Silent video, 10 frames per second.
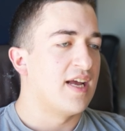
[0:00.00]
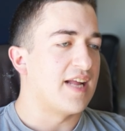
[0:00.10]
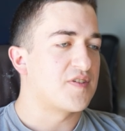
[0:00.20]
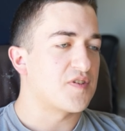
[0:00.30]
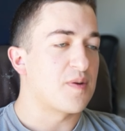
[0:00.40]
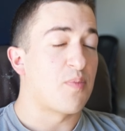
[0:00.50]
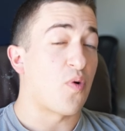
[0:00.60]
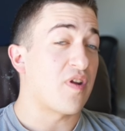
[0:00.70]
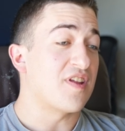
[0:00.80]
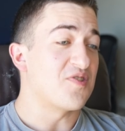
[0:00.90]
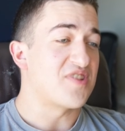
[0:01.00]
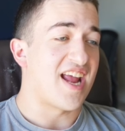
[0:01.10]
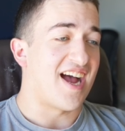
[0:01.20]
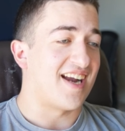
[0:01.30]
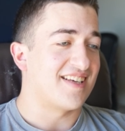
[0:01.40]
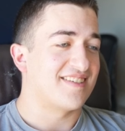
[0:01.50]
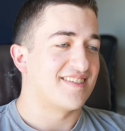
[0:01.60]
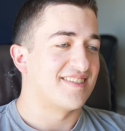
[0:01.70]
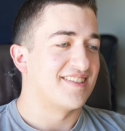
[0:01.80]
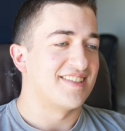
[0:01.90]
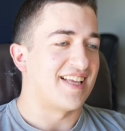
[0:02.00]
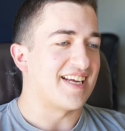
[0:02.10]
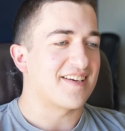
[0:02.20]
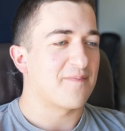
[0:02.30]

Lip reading: It's just important that you stay honest. Like